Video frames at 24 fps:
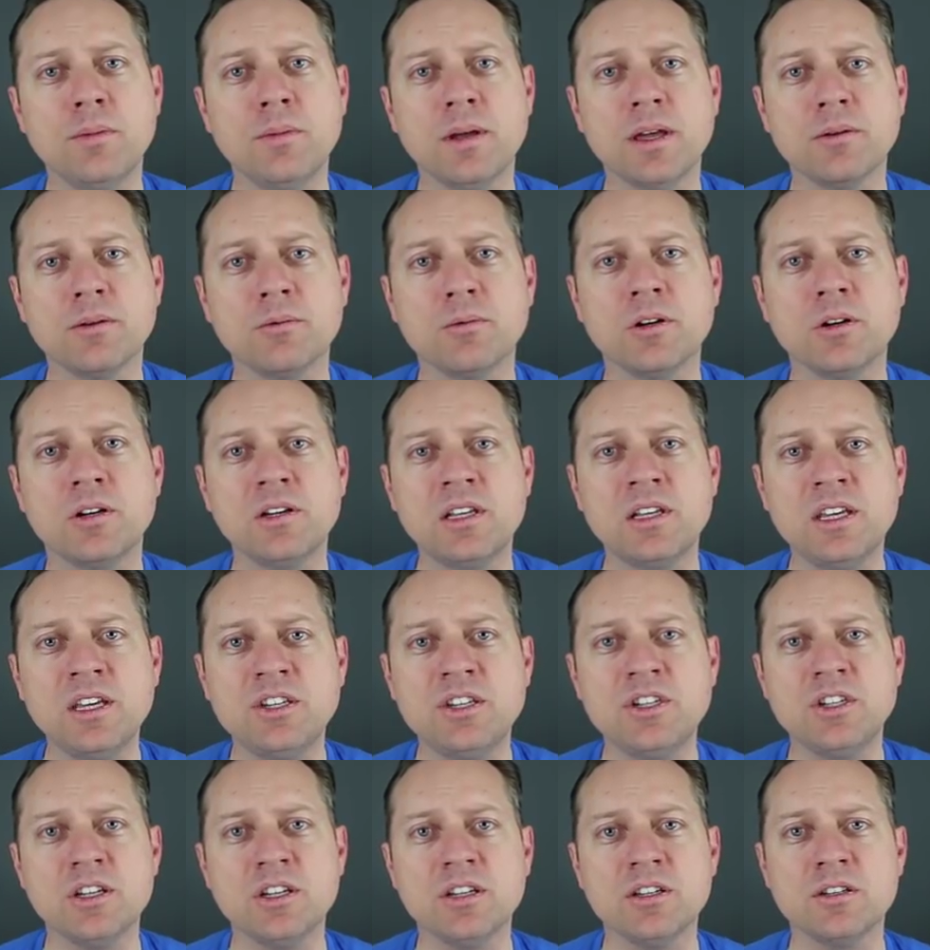men were
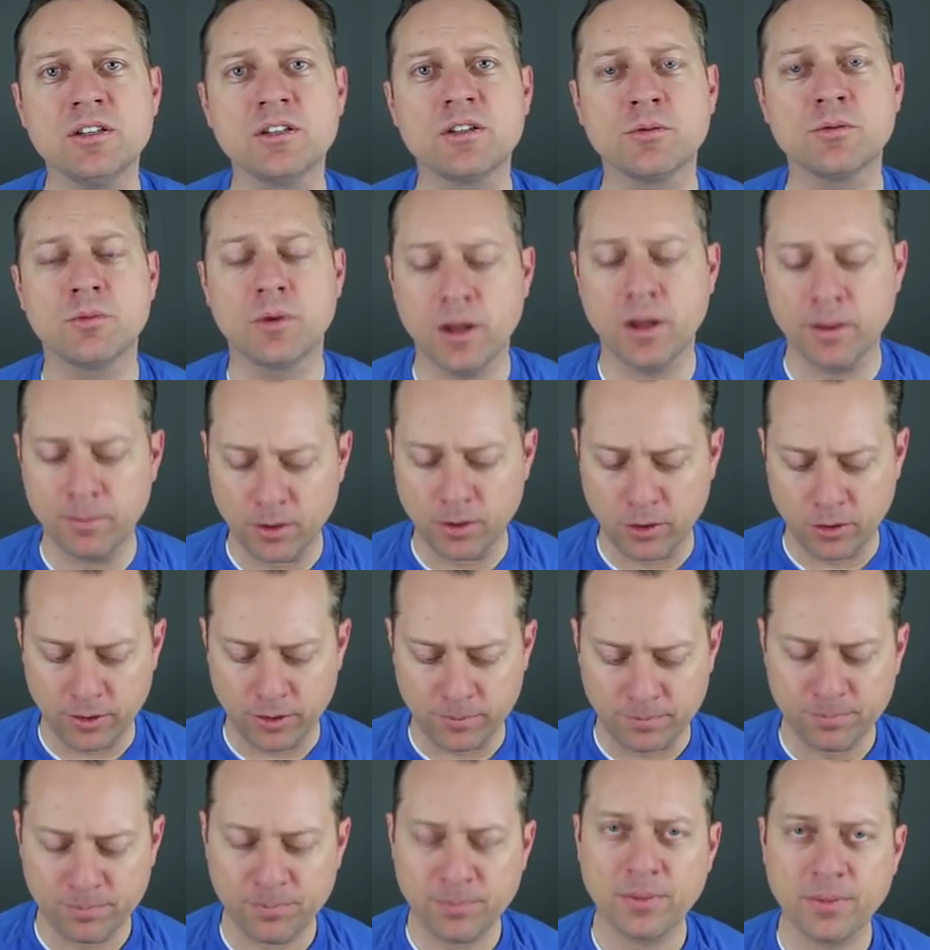teaching to
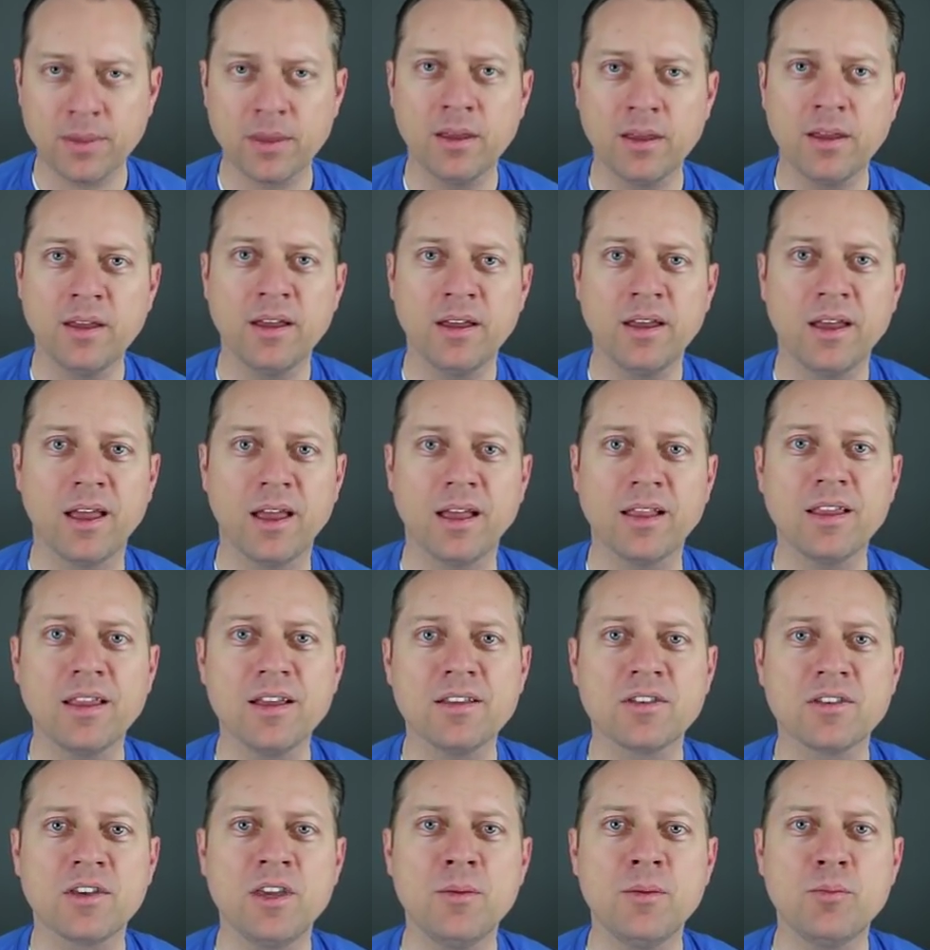Rehoboam. And
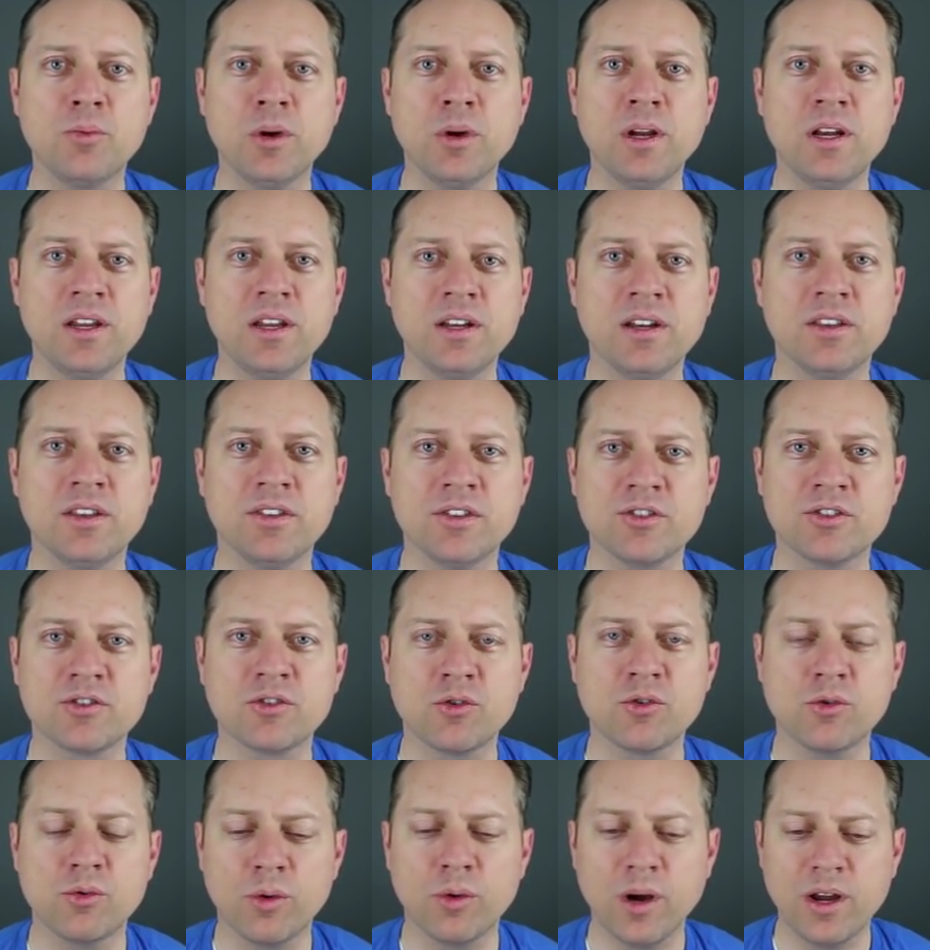let's keep reading in this
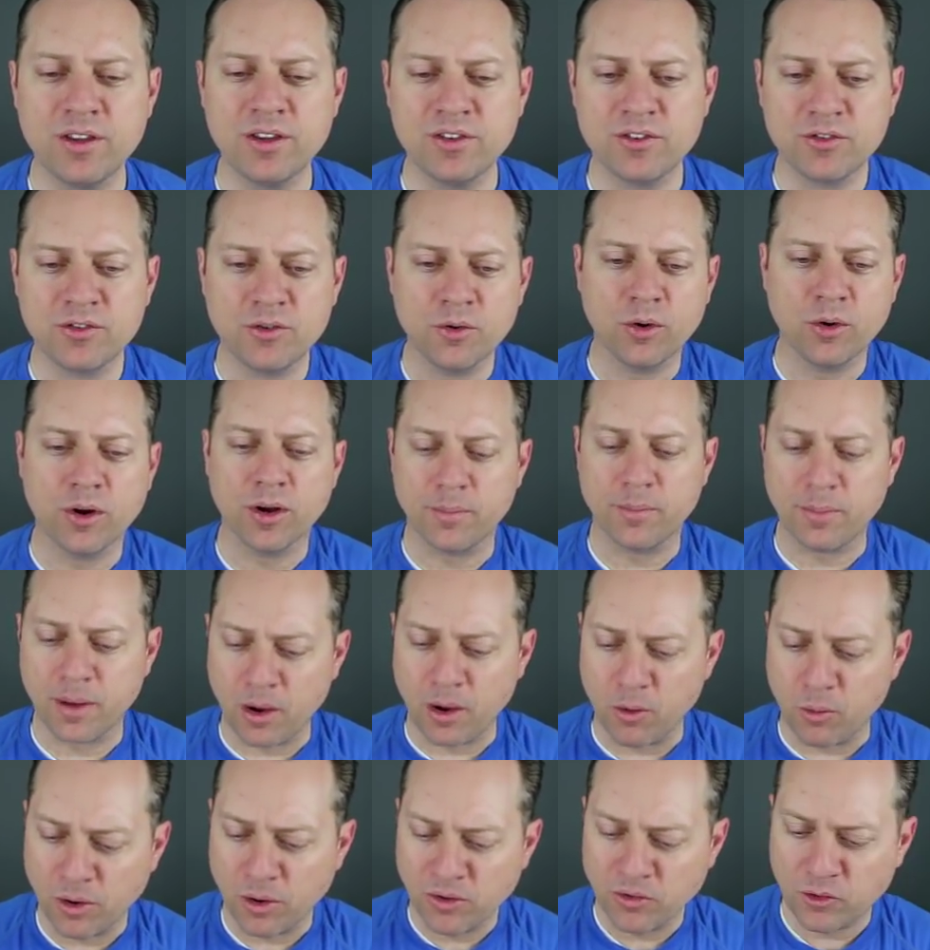great story
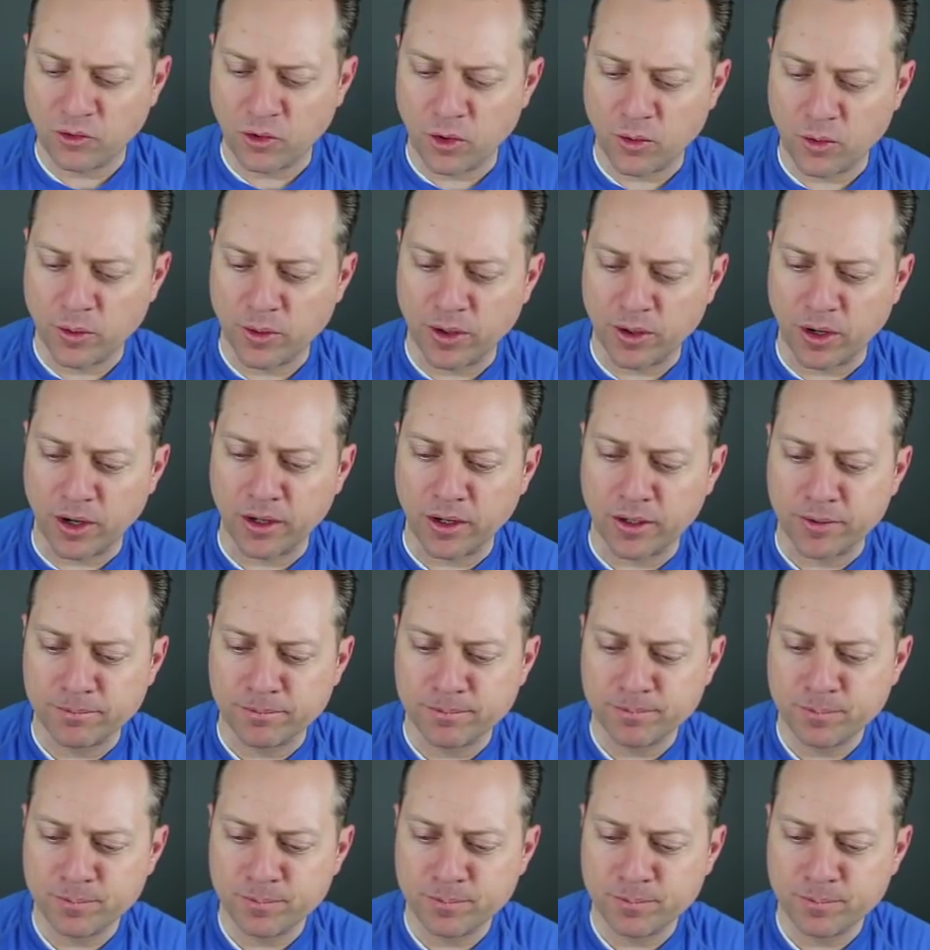about what's going on.